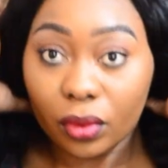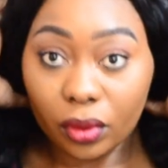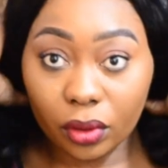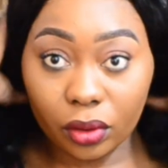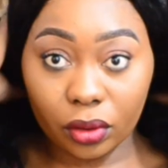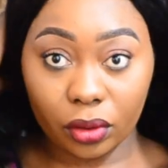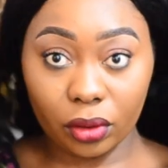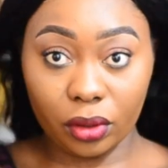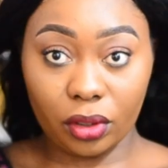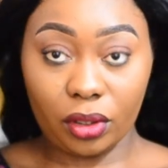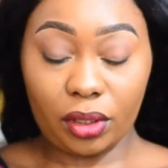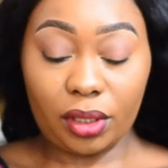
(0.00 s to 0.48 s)

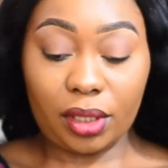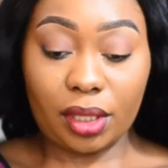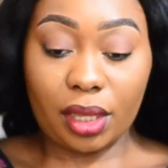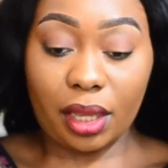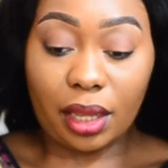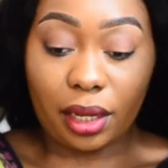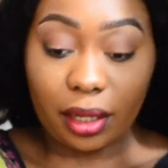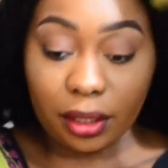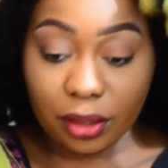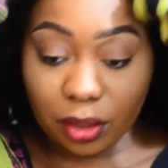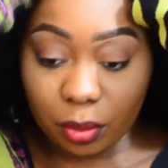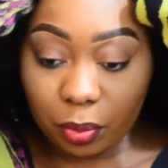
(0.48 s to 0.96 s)
to just
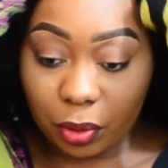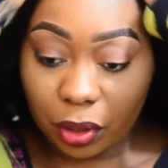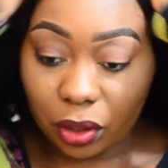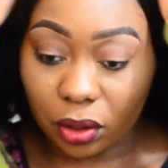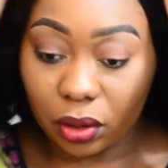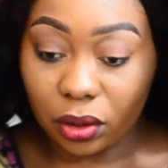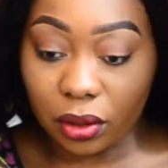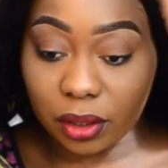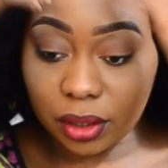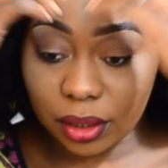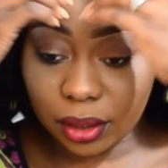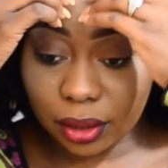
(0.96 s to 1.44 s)
get a little bit
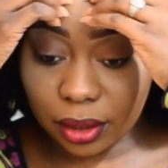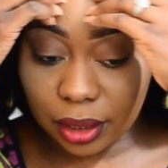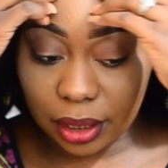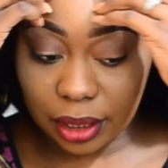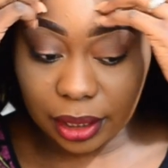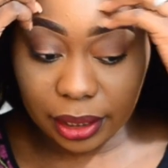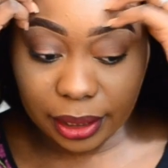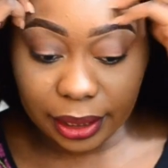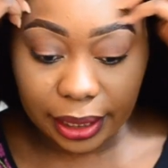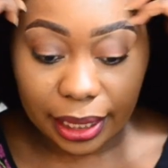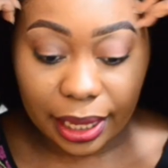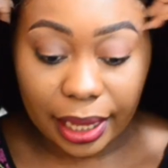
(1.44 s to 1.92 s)
hot
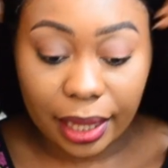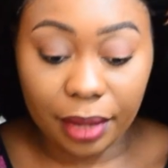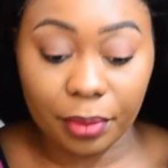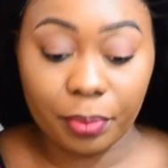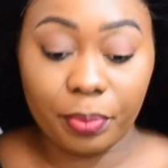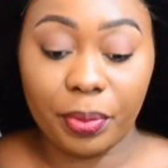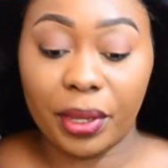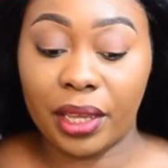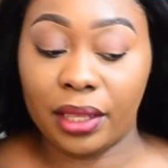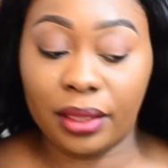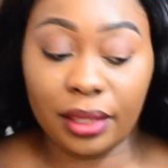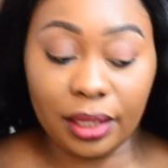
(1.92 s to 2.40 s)
then
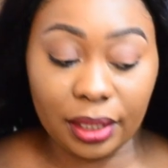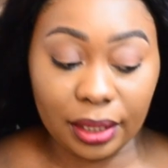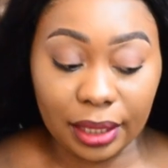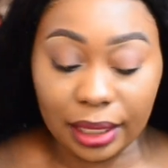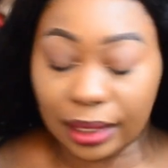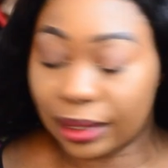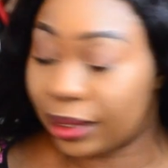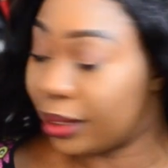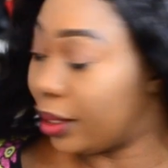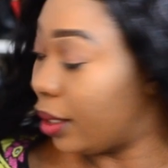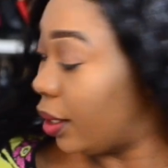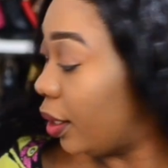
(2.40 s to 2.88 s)
pending
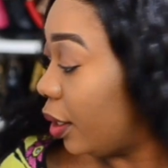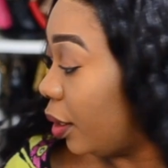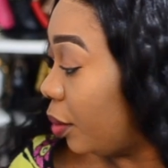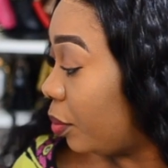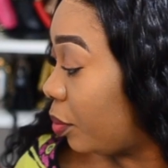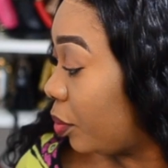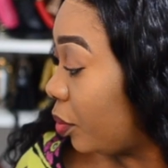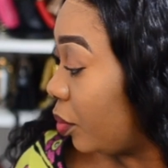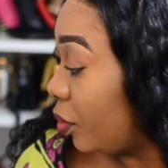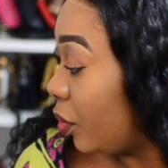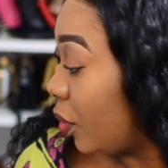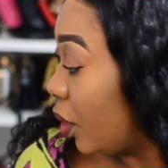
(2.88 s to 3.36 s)
that
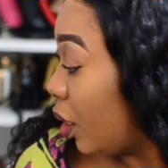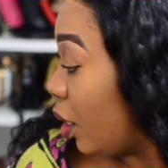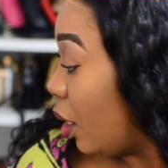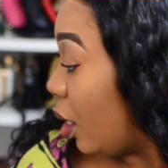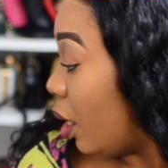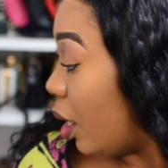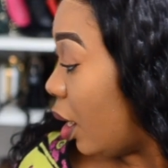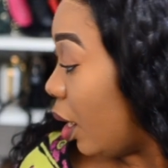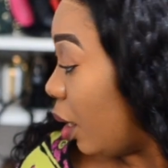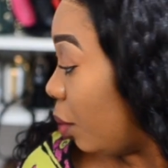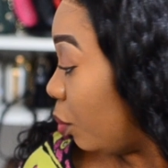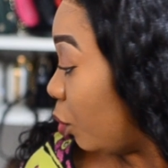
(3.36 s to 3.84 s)
time
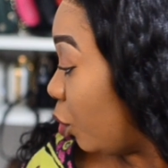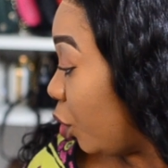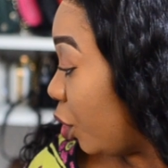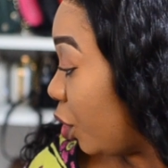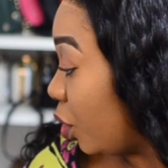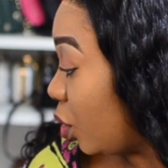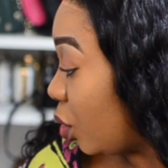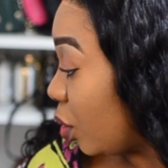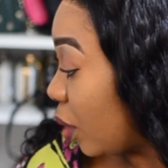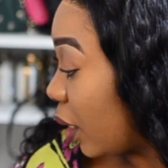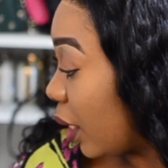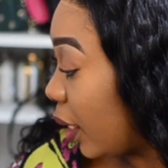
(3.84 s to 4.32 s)
I'm going
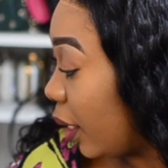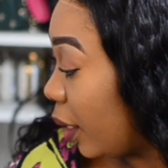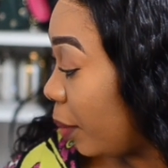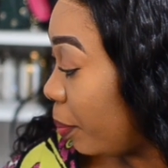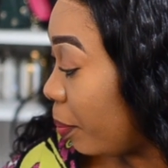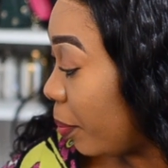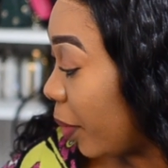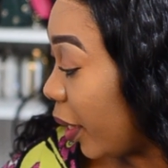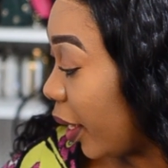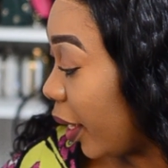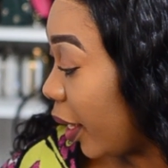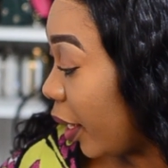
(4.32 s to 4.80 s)
to clip
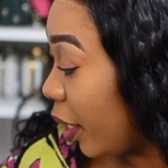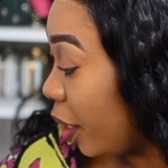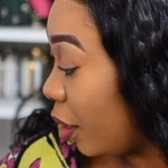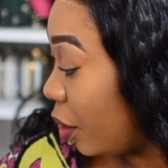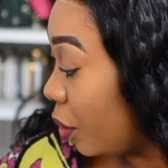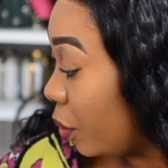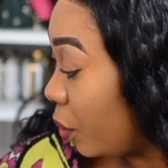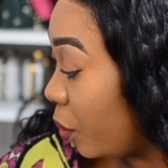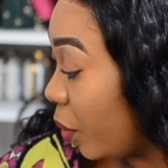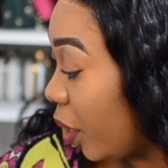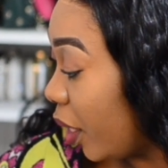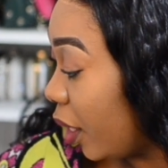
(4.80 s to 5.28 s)
my hair
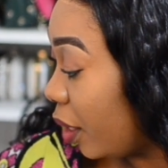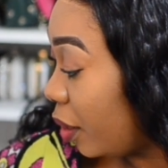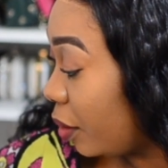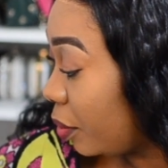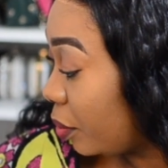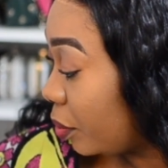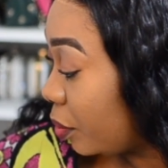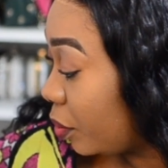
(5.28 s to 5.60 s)
away